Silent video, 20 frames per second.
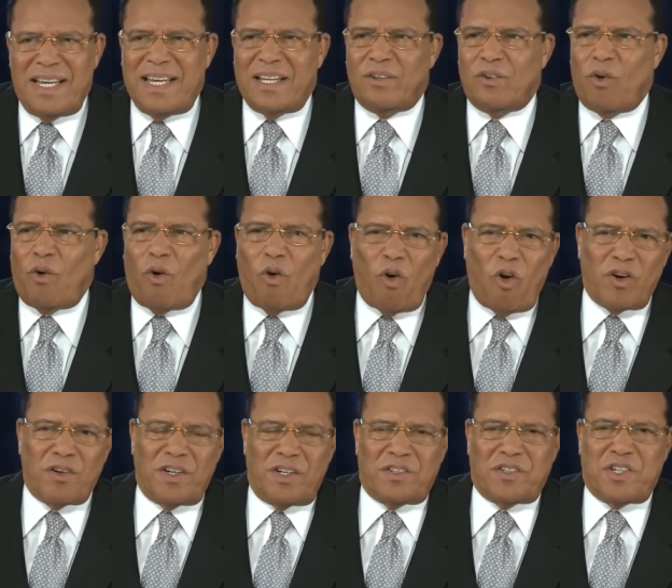in
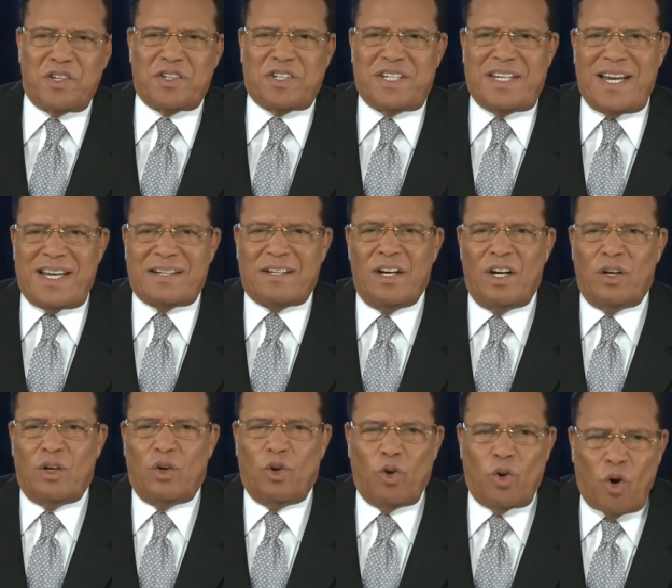order to
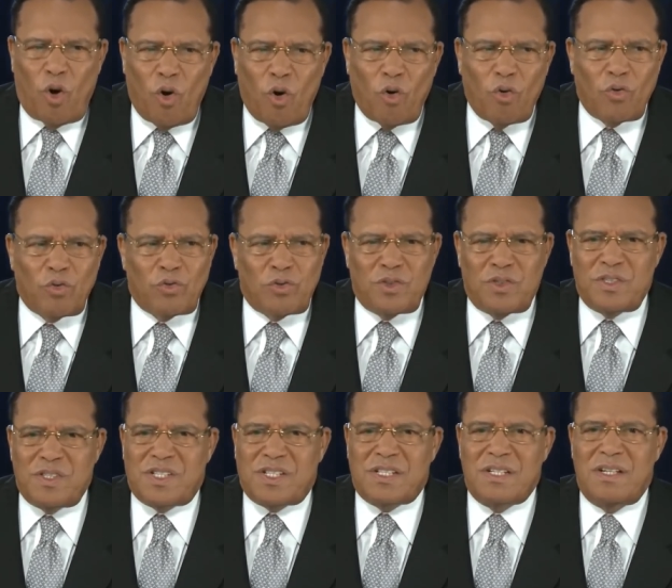get
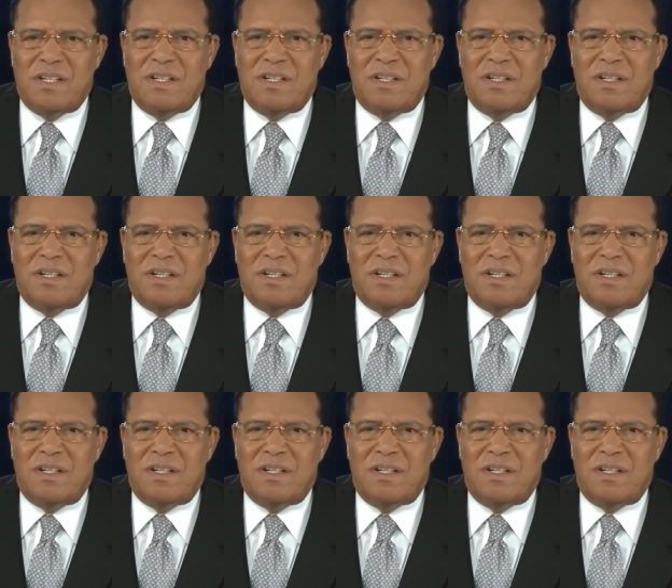loans